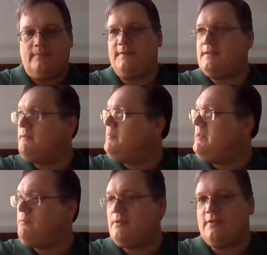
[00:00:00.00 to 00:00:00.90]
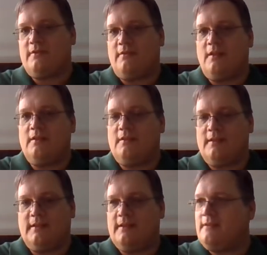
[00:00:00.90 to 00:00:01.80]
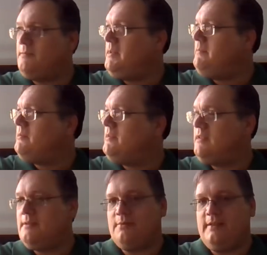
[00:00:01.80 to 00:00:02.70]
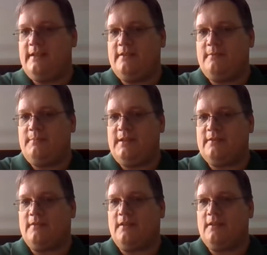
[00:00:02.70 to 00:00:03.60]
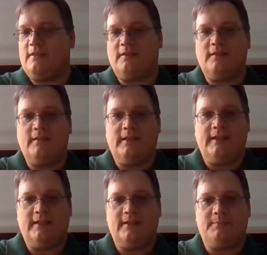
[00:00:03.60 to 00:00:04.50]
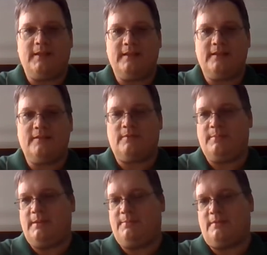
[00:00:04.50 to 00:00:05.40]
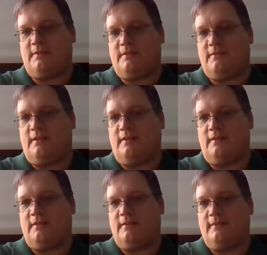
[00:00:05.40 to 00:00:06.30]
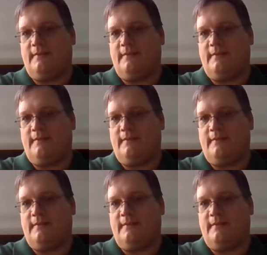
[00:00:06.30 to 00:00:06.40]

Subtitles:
If some people are stronger than other people, then the breeze should be stronger in the places where people are stronger.